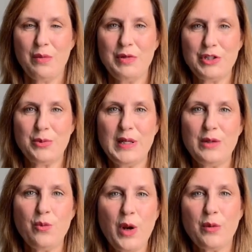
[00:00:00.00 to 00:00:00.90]

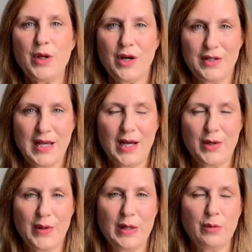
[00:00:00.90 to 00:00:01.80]
between where we are
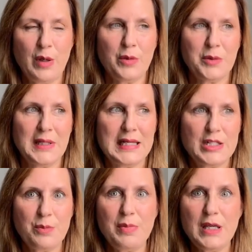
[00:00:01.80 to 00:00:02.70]
now and where we would like
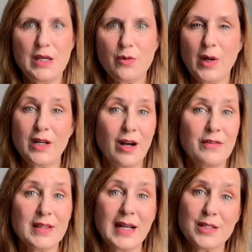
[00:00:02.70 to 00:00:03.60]
to be. Quite
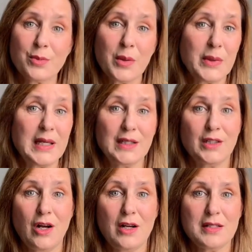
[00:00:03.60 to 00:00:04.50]
often, that's where we get
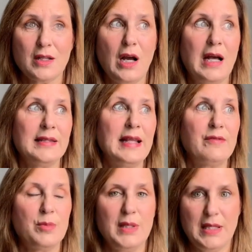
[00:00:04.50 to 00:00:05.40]
lost. I'll
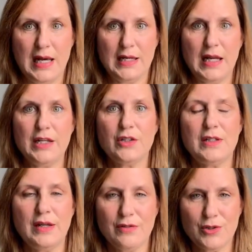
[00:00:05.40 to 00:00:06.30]
never be that. I could
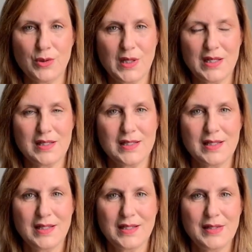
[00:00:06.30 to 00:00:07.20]
never do this.
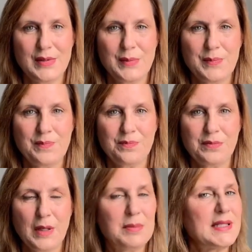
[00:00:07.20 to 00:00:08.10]

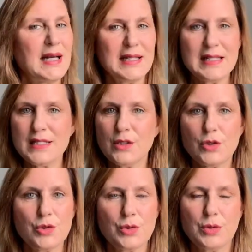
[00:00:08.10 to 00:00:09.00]
But that isn't
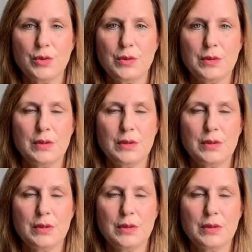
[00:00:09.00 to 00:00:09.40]
true.